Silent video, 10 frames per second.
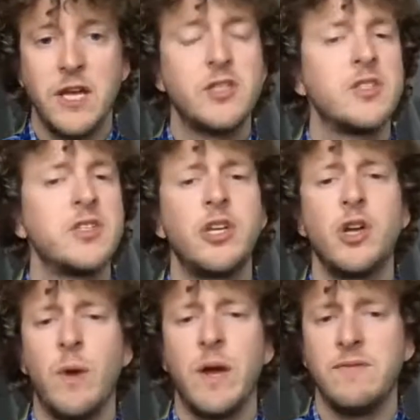And it's a
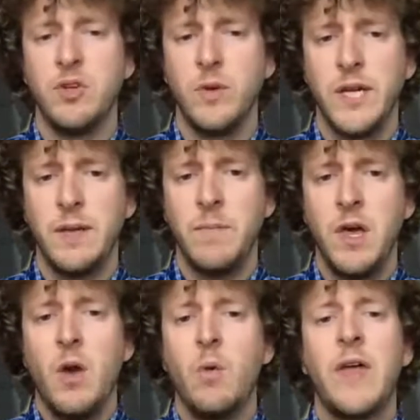secure way of doing it
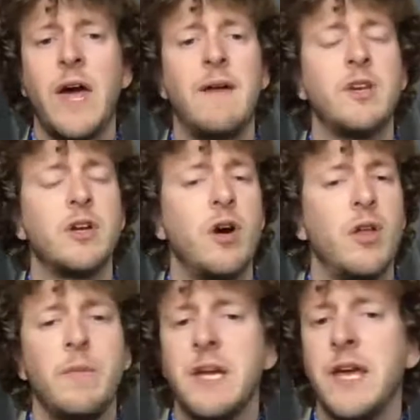without having to
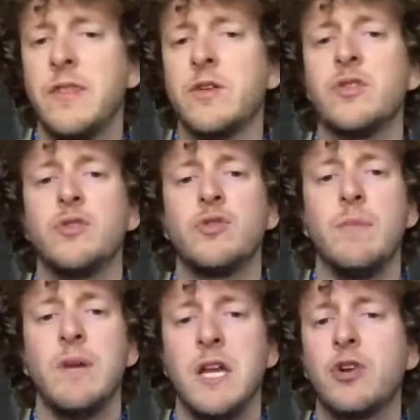call them and get their social
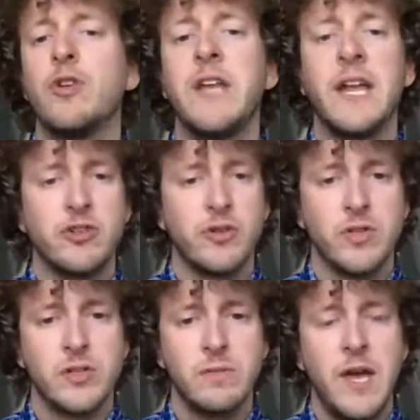media
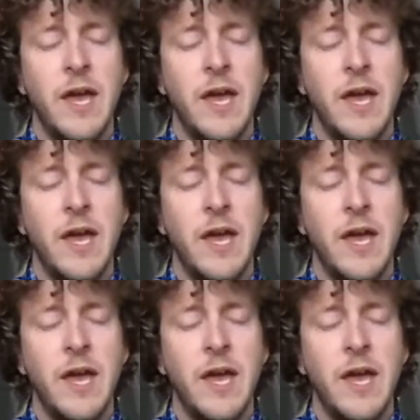credentials.